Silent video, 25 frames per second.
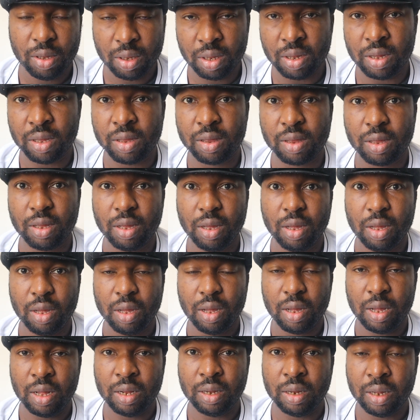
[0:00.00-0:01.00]
Yes,
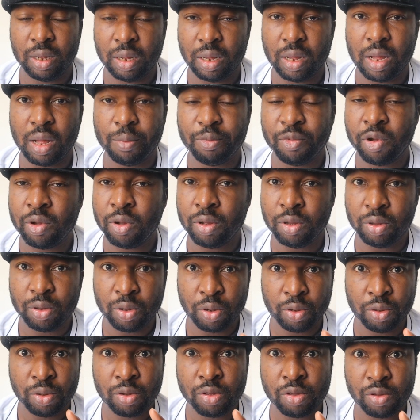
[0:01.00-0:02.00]
and I'm going
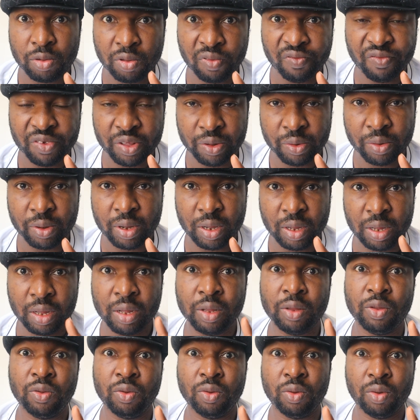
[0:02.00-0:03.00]
to use two videos
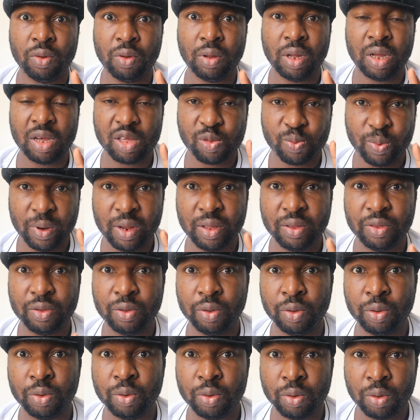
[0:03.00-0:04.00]
here to explain
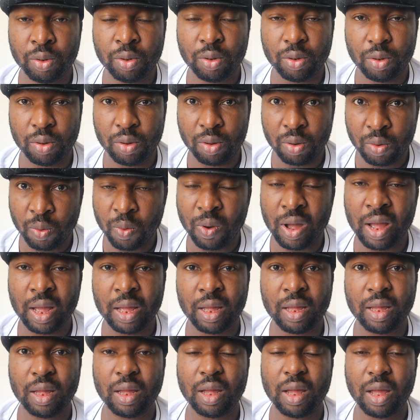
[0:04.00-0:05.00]
to you
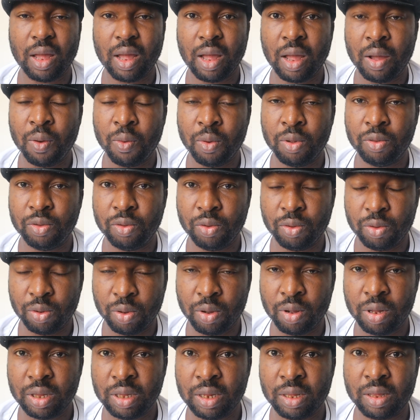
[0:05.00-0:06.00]
why I want you to
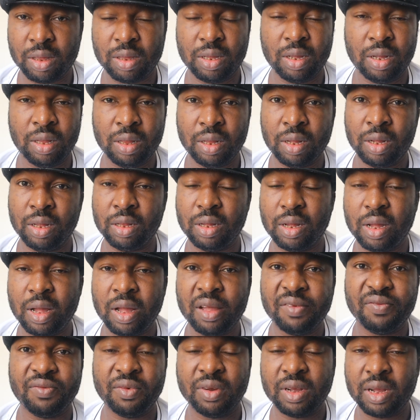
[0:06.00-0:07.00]
understand that
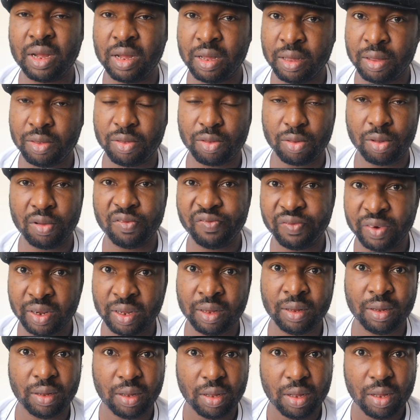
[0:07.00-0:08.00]
Africa is
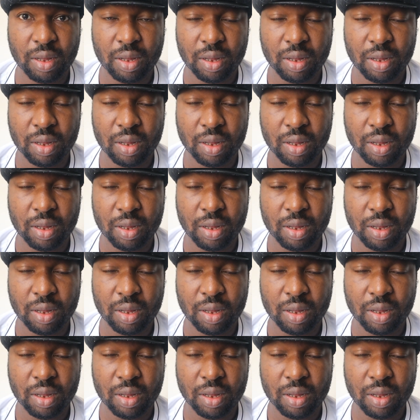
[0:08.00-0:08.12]
suffering.